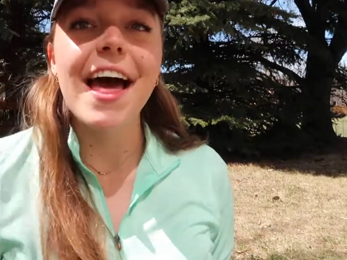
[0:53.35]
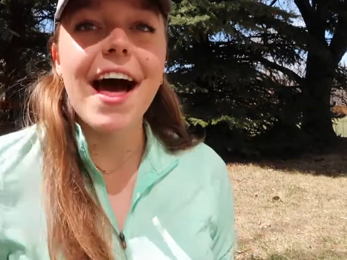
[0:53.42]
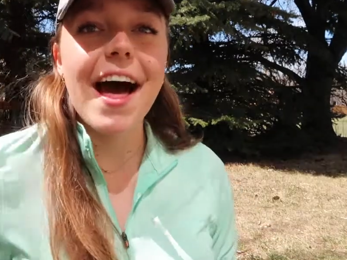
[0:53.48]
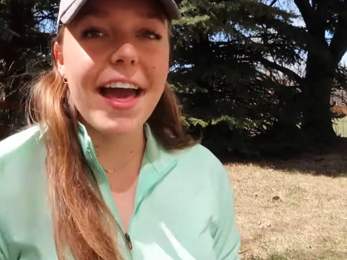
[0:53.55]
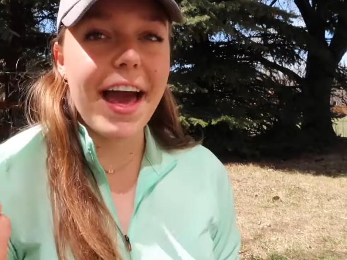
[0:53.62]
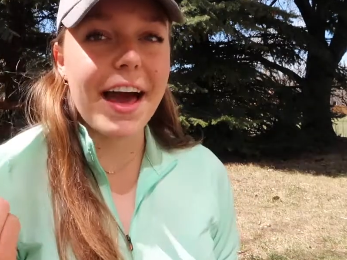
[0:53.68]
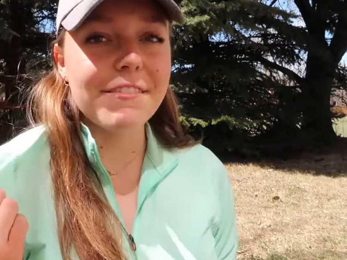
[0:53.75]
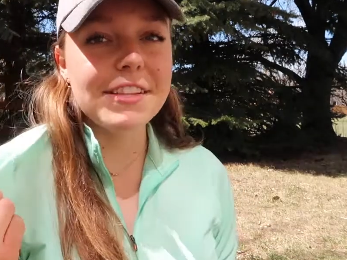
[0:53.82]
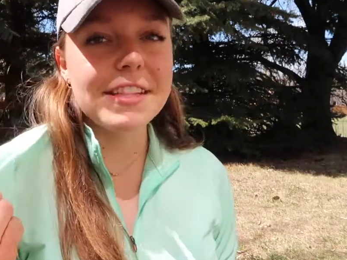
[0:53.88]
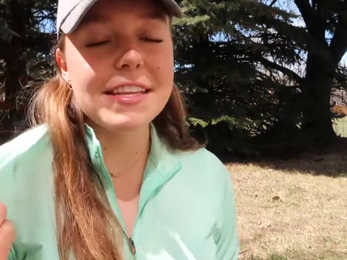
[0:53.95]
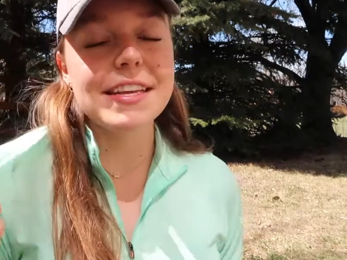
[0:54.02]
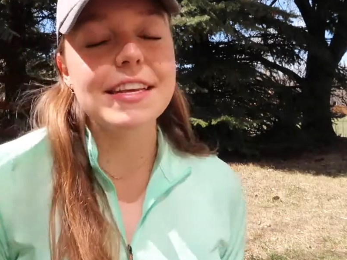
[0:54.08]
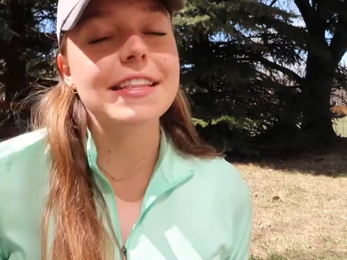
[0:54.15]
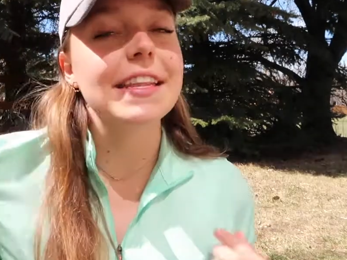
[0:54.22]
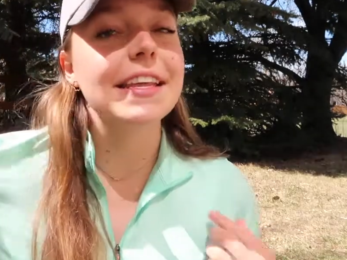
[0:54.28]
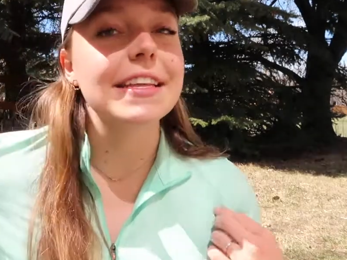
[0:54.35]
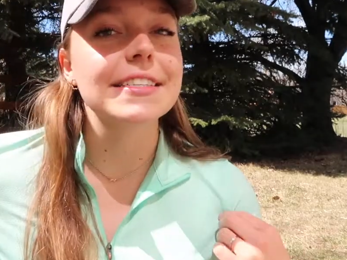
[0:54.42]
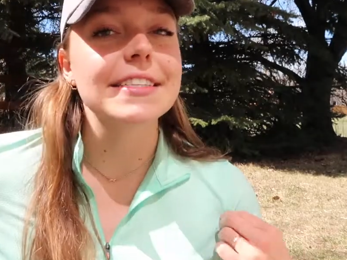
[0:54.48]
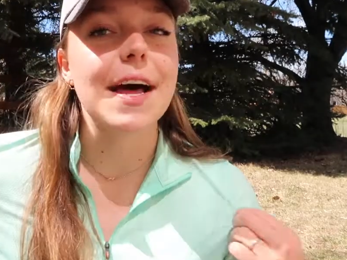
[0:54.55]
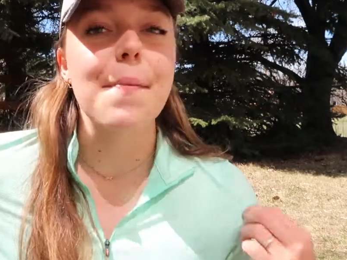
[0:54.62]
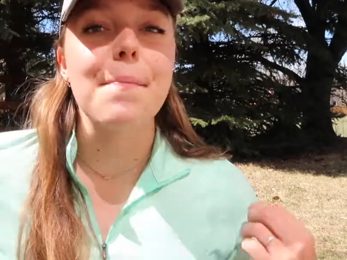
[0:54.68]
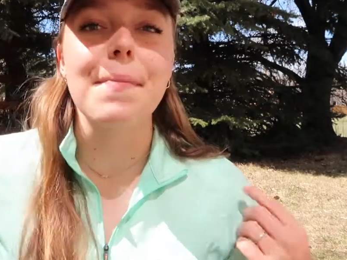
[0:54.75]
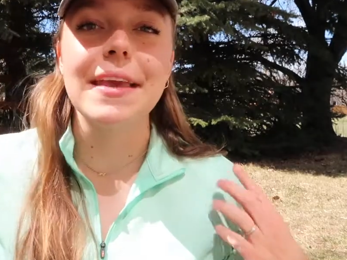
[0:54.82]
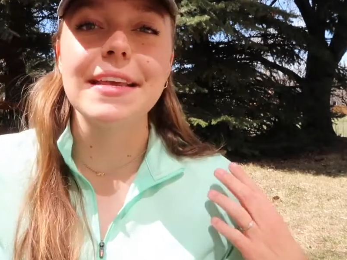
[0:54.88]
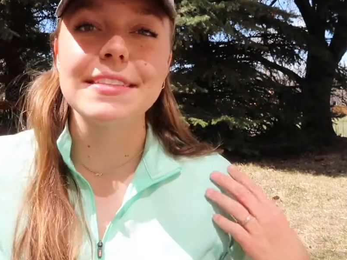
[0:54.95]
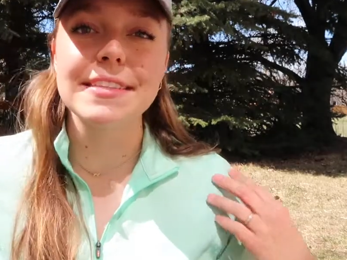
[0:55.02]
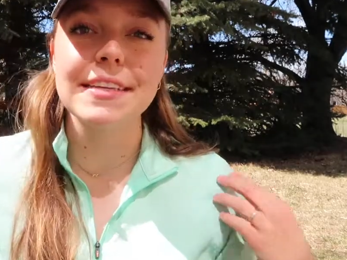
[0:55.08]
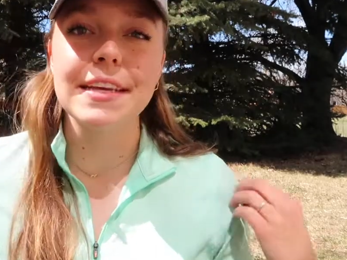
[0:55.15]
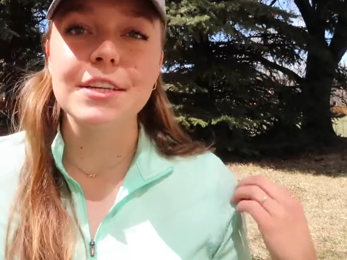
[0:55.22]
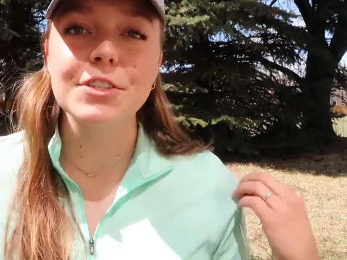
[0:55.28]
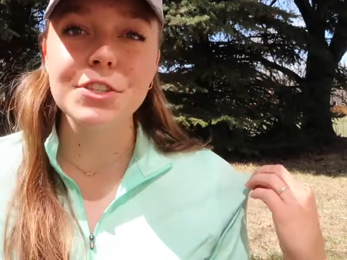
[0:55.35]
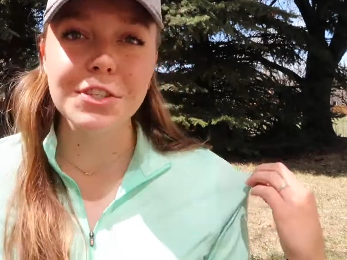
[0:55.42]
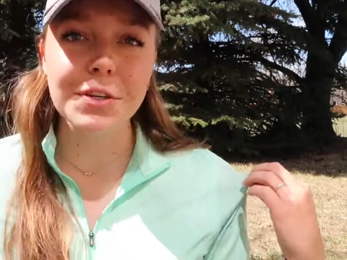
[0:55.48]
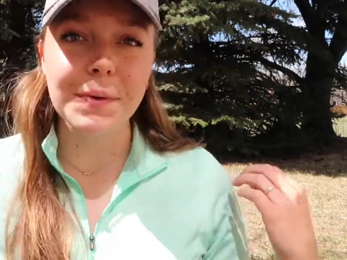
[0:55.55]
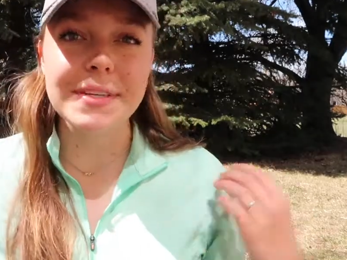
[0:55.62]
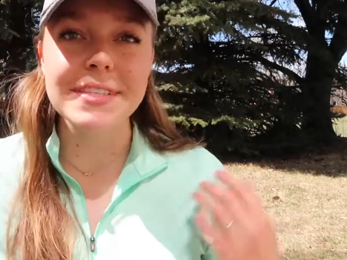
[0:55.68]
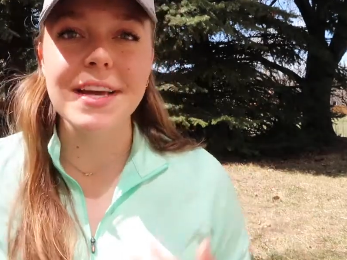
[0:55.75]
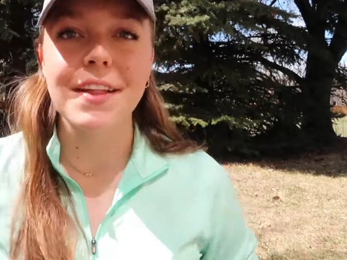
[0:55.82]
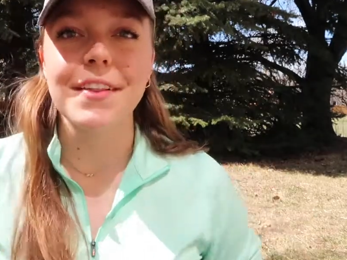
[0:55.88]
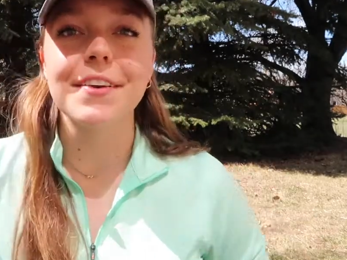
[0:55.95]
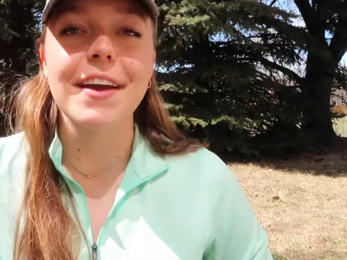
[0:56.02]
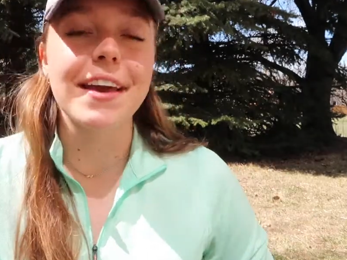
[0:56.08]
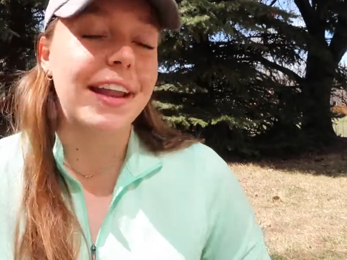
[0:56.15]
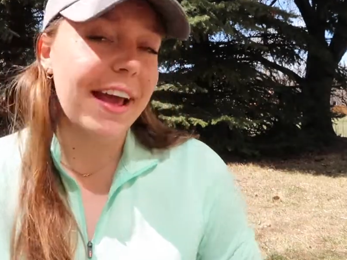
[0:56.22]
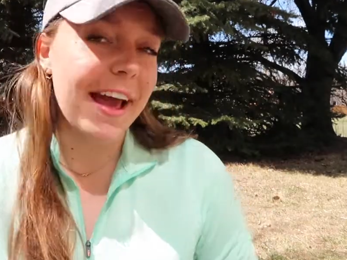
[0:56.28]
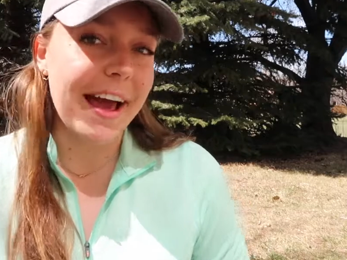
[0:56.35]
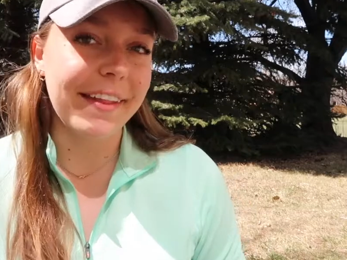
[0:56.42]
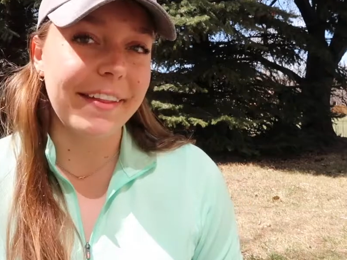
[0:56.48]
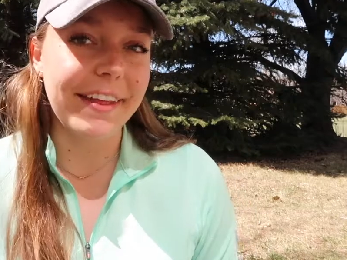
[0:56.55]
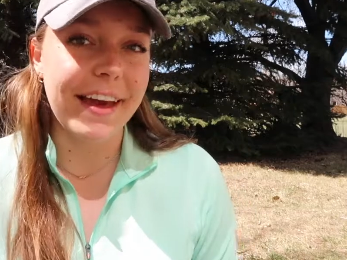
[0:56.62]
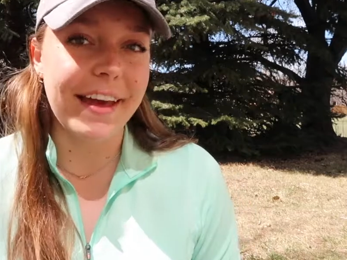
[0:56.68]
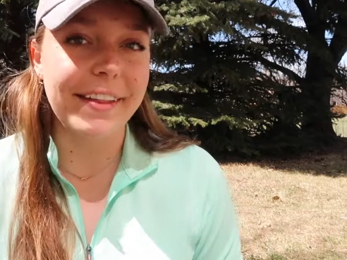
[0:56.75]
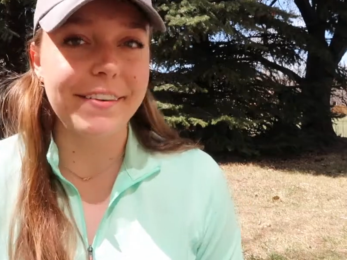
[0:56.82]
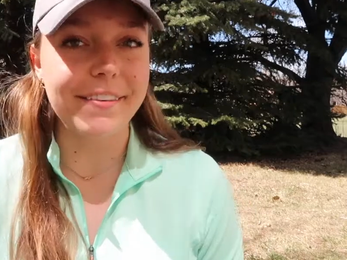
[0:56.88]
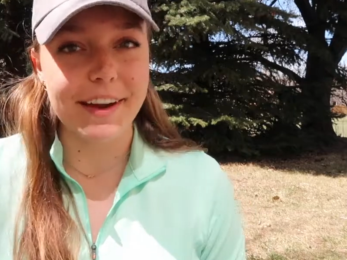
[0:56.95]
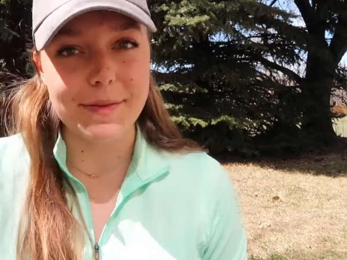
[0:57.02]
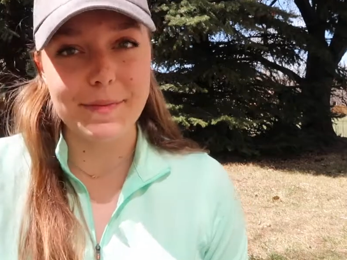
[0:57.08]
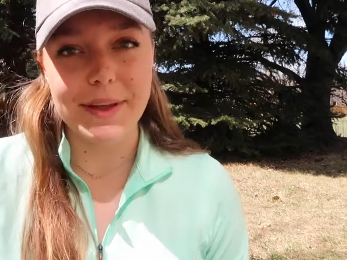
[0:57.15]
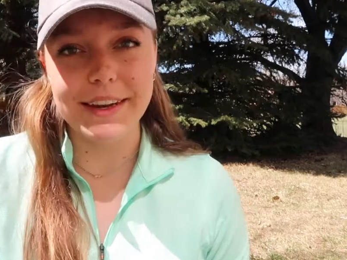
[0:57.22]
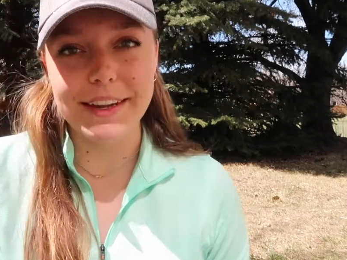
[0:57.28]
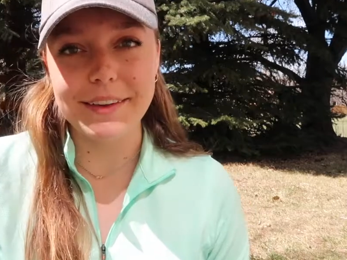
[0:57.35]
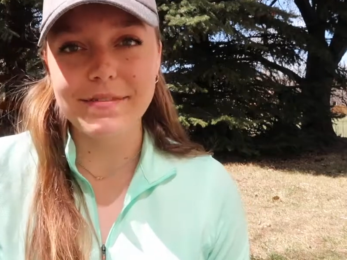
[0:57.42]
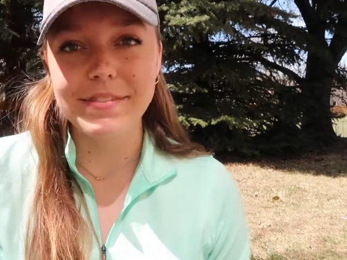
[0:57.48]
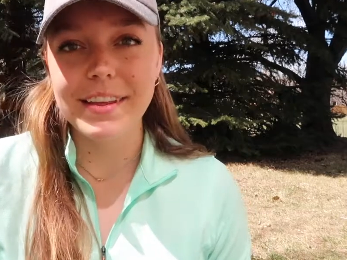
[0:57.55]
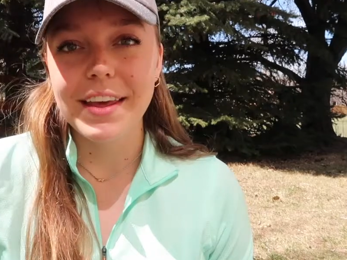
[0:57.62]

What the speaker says: I have it in this amazing turquoise color and I highly, highly recommend it.